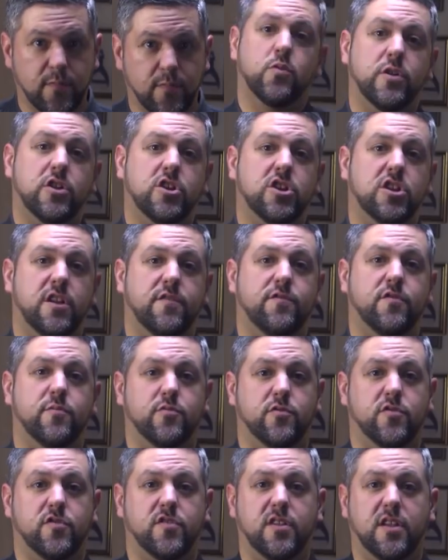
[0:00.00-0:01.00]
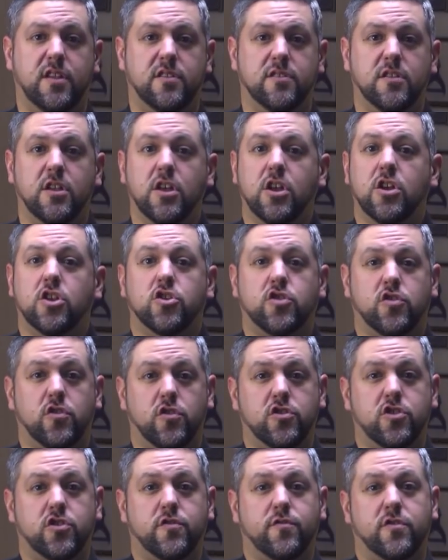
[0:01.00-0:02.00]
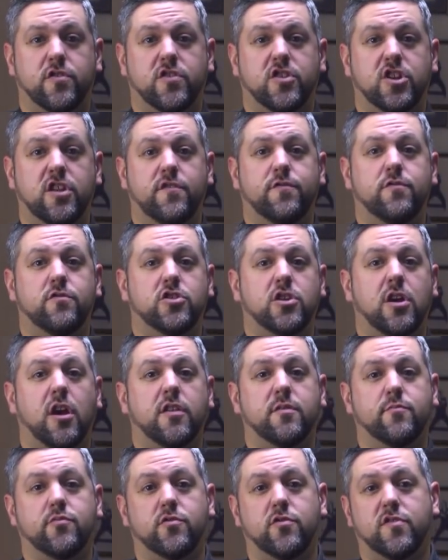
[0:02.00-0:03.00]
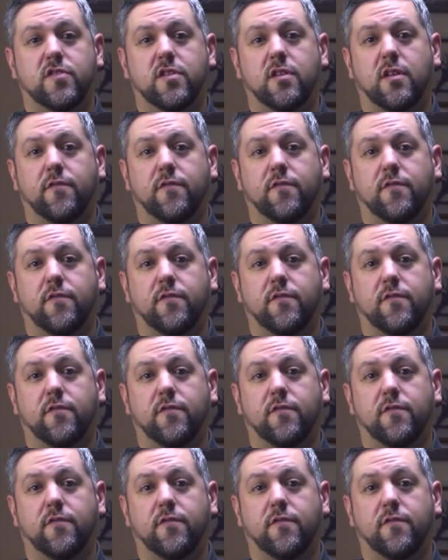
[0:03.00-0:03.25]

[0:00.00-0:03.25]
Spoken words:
To reach Shifu Bluestein, search for Shifu Jonathan Bluestein